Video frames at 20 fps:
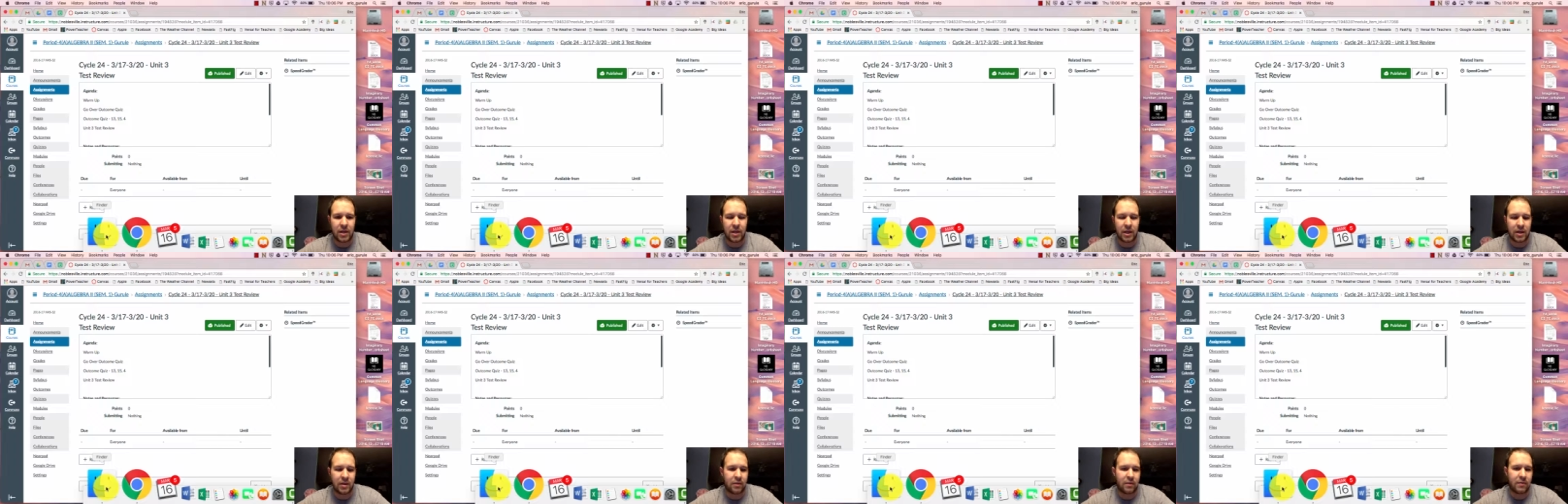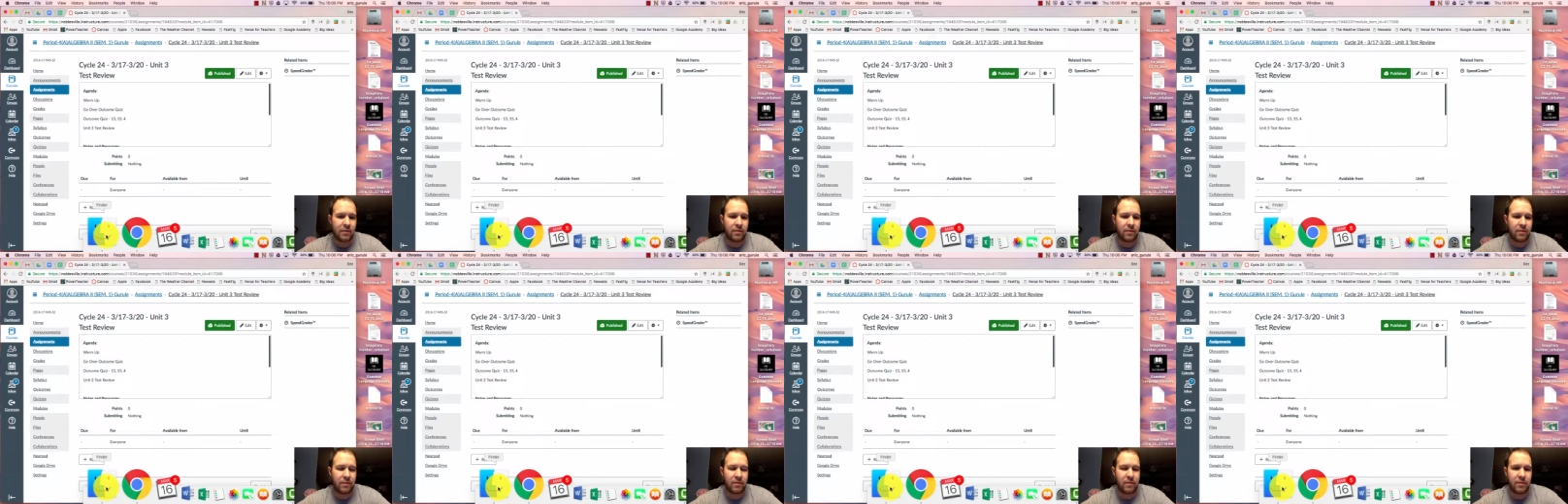of
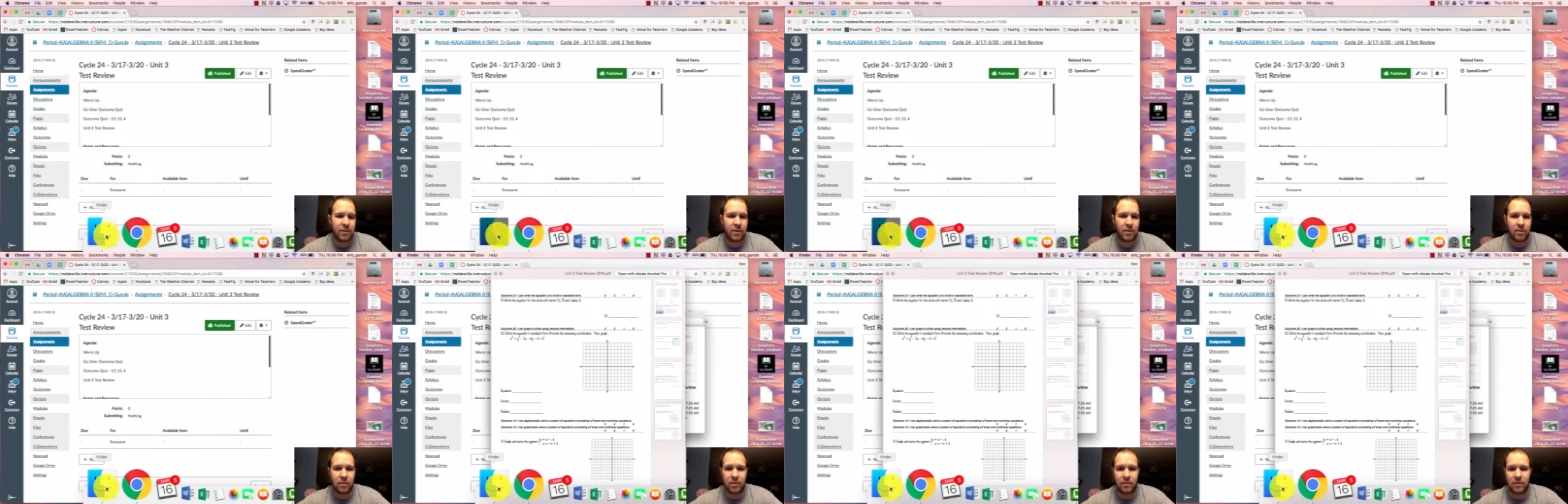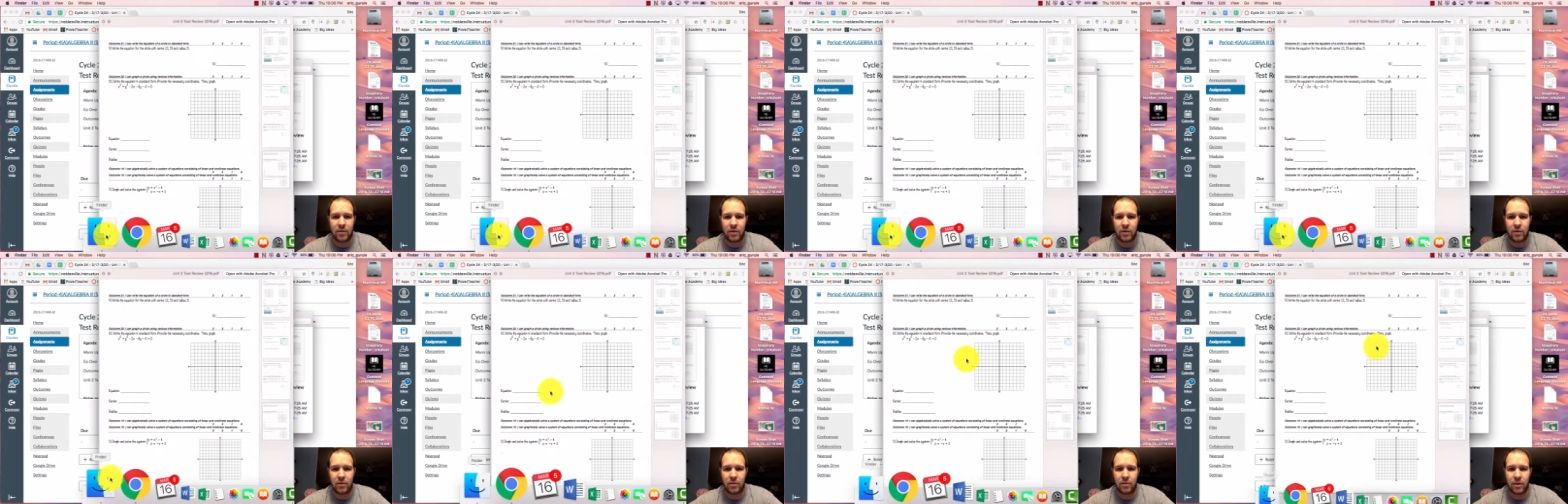the
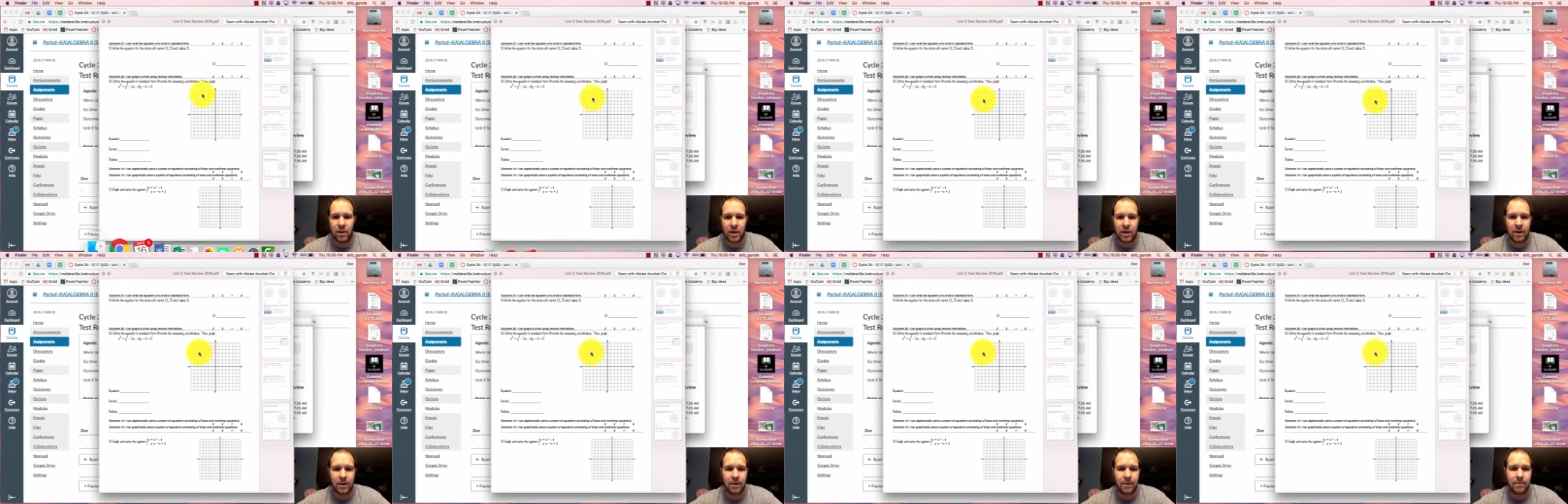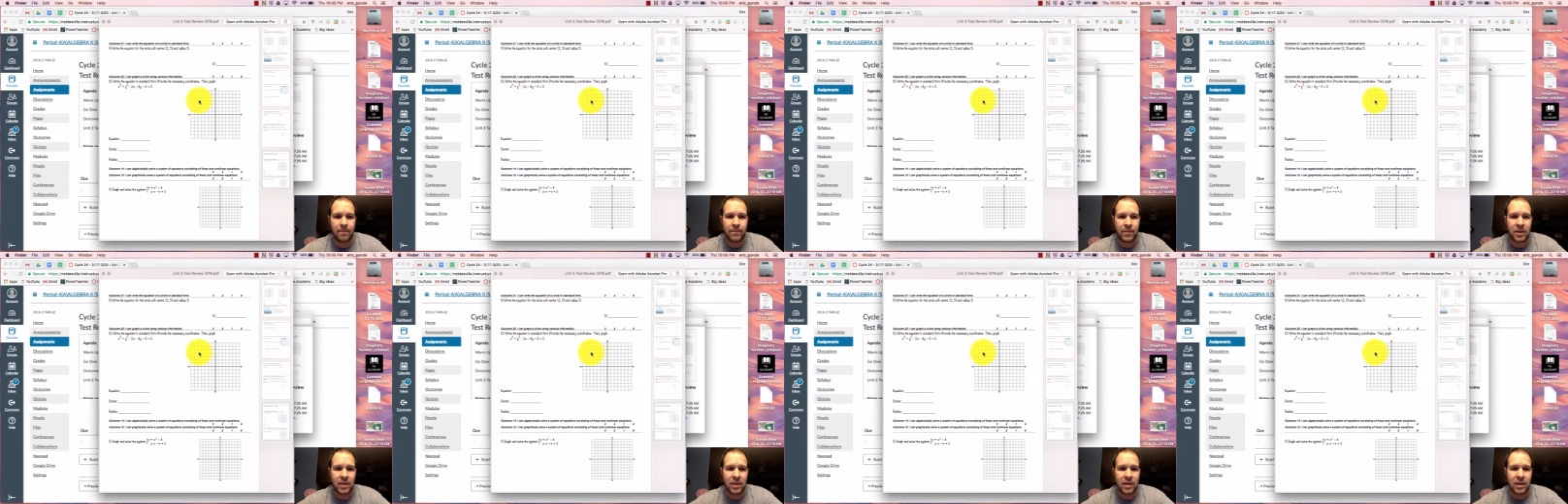review there.
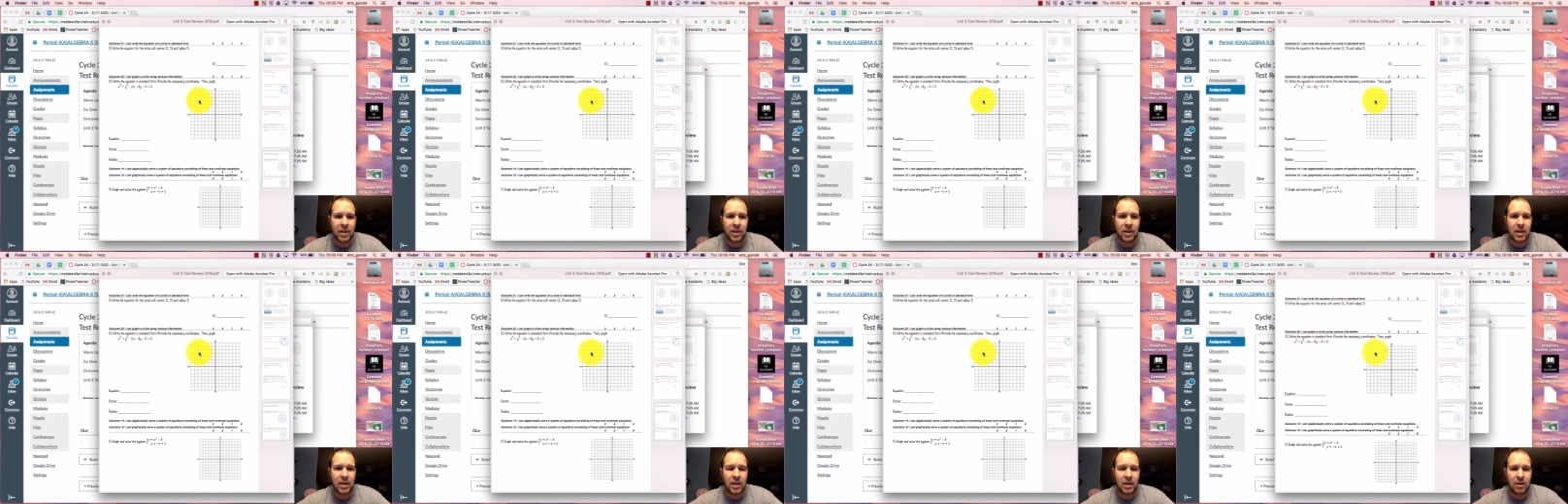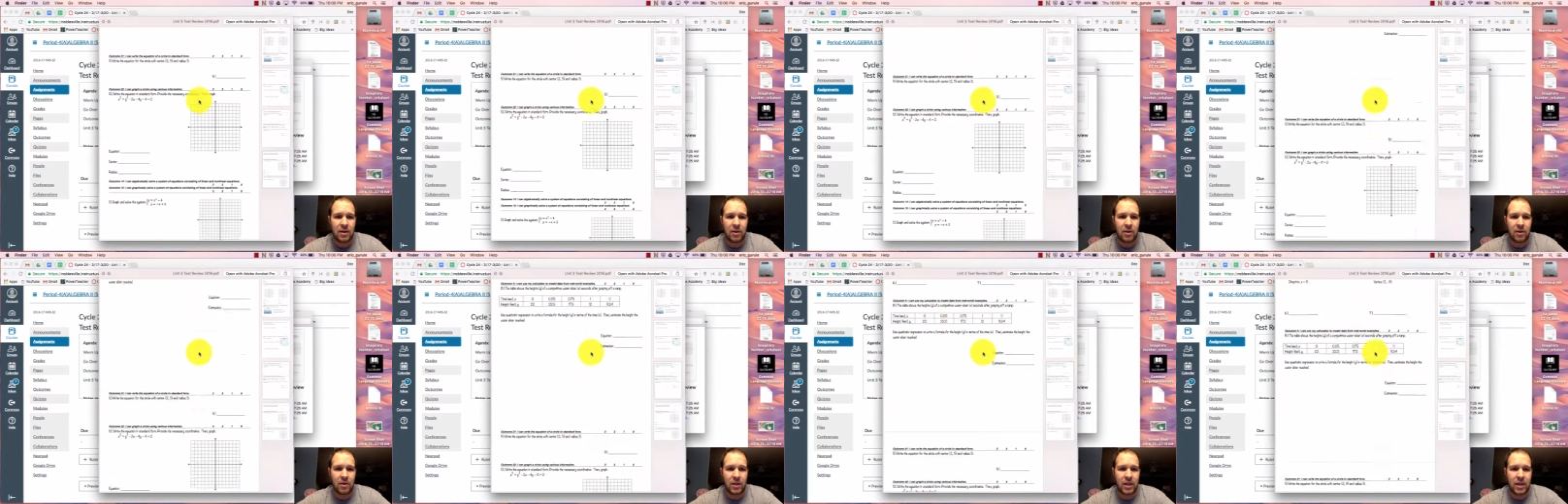Uh,
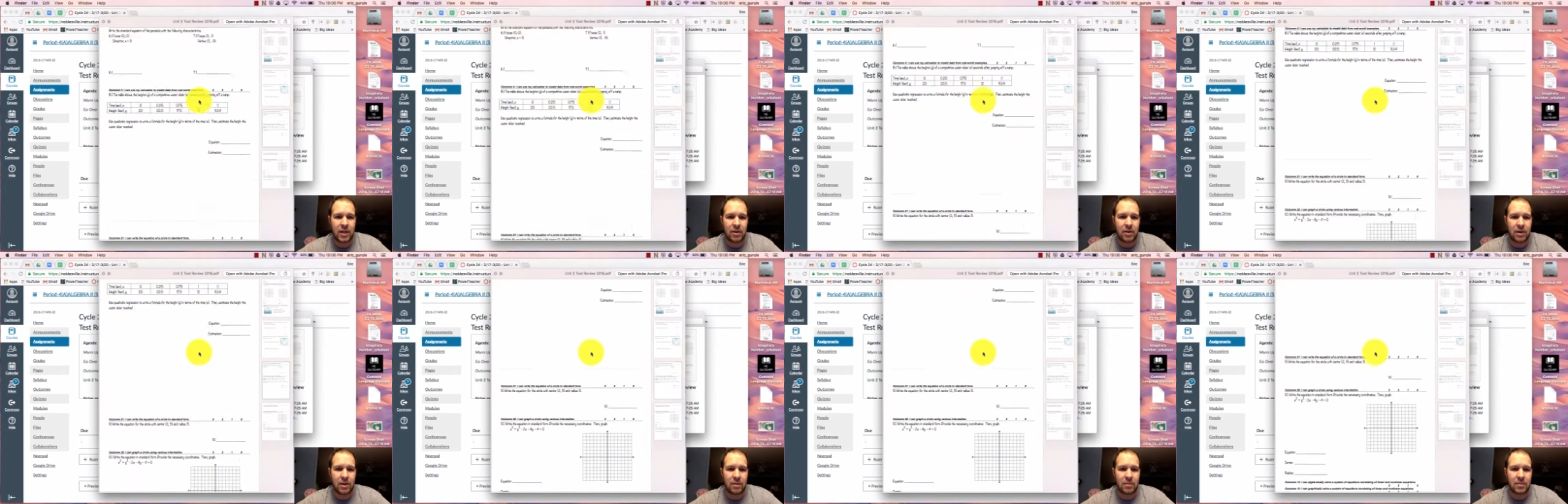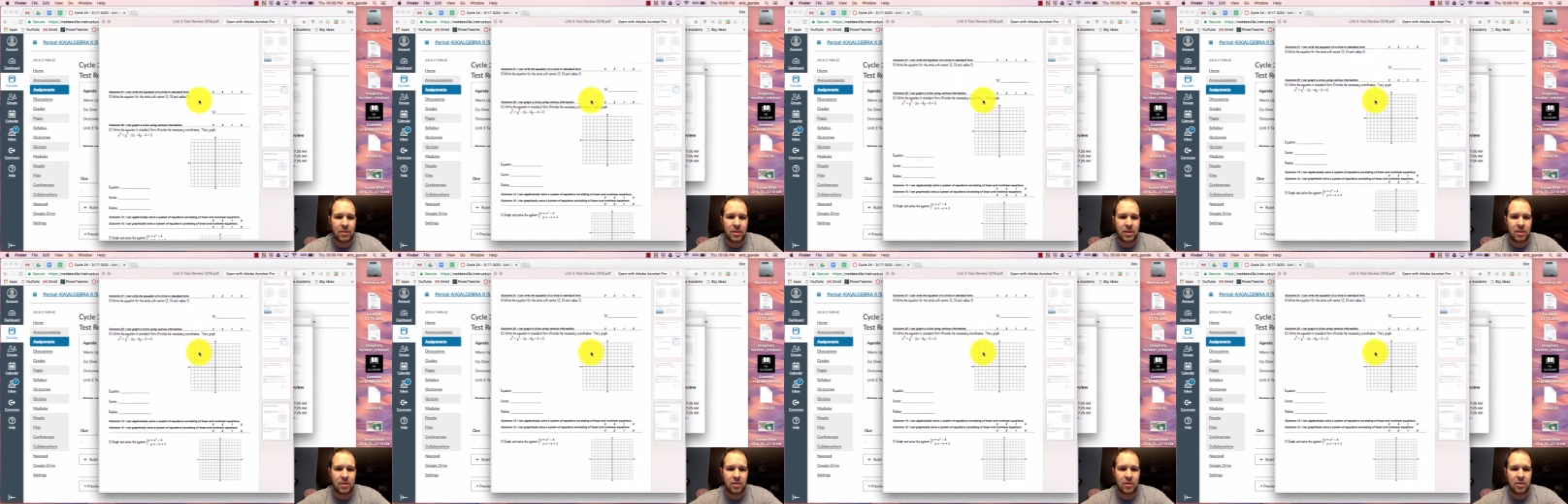all the
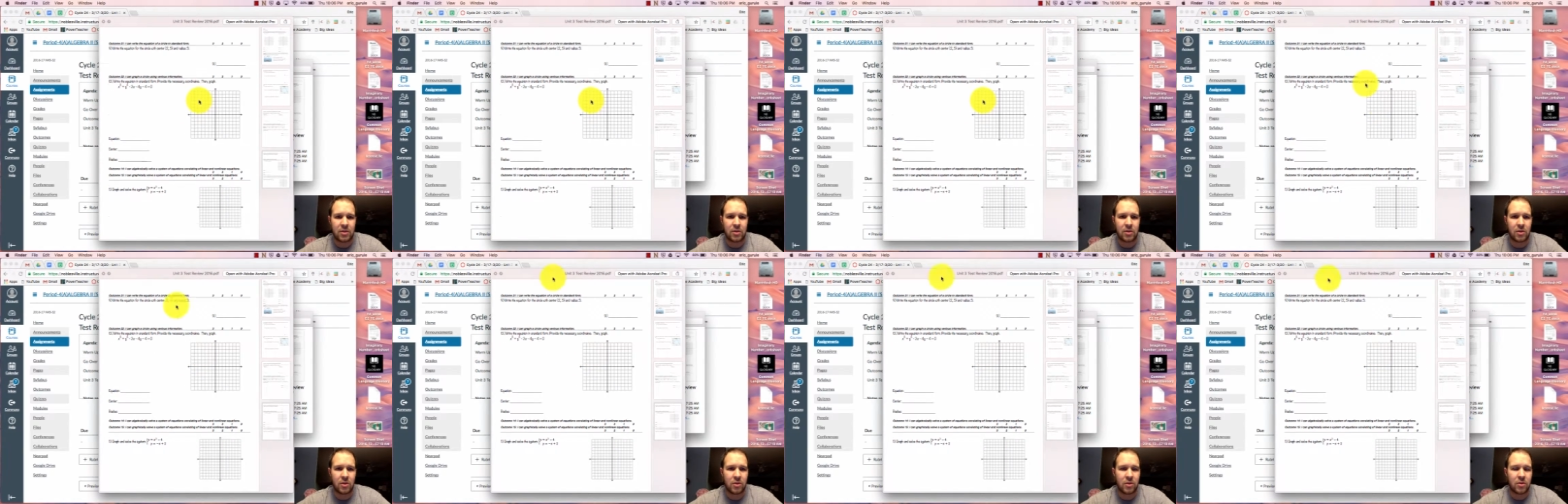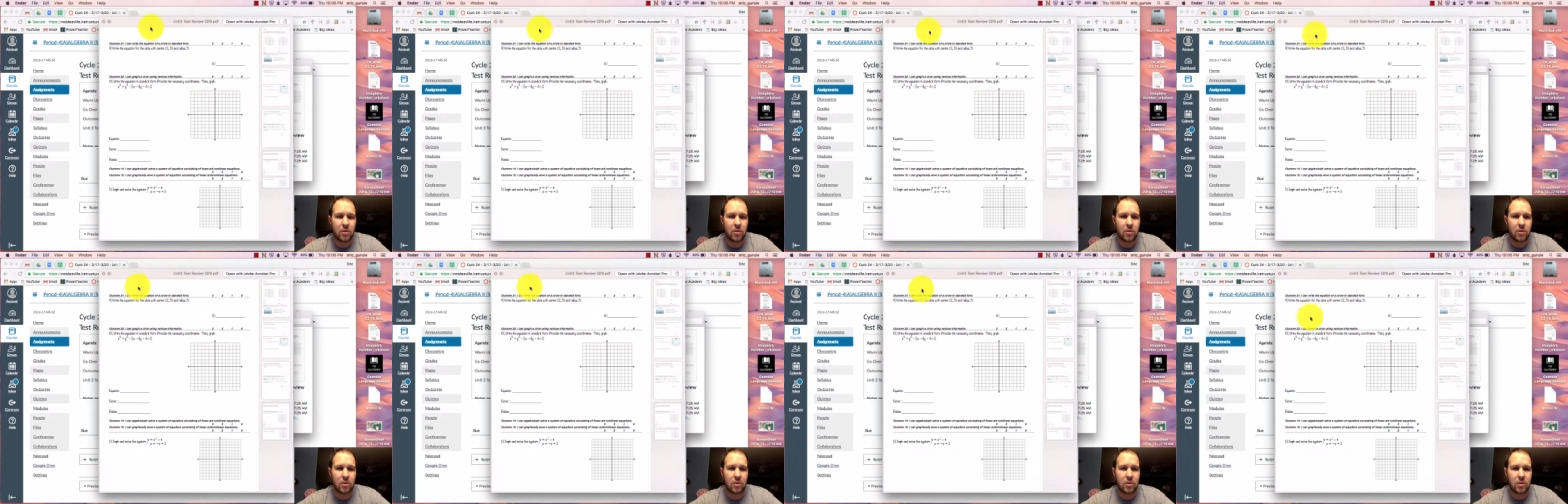outcomes there's
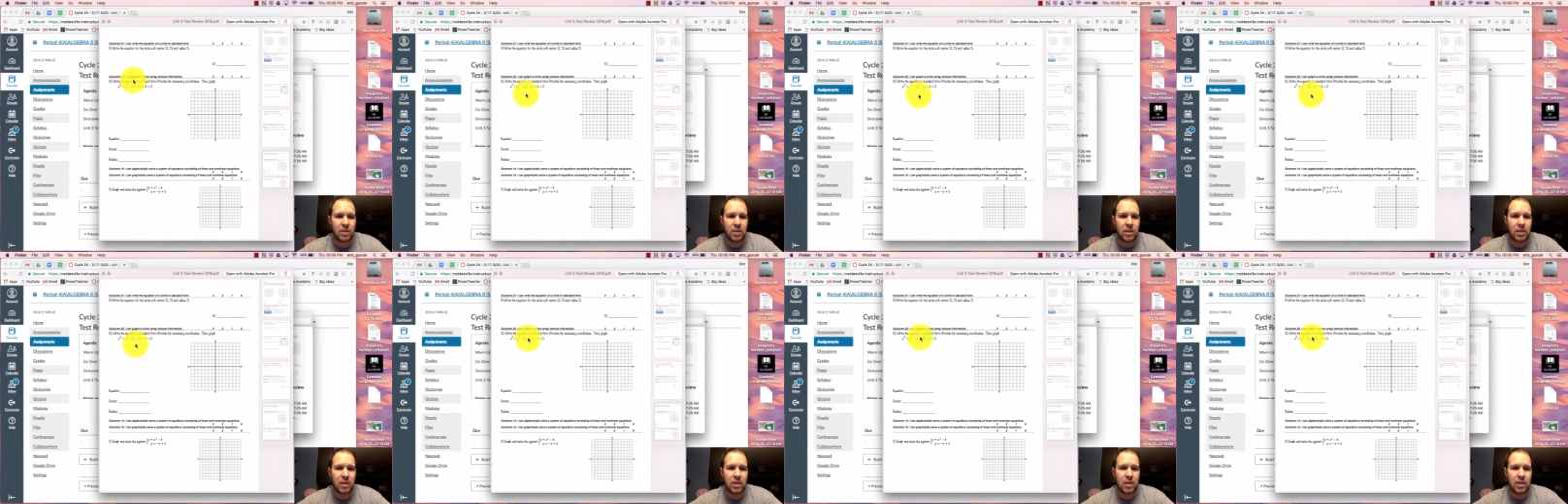circles.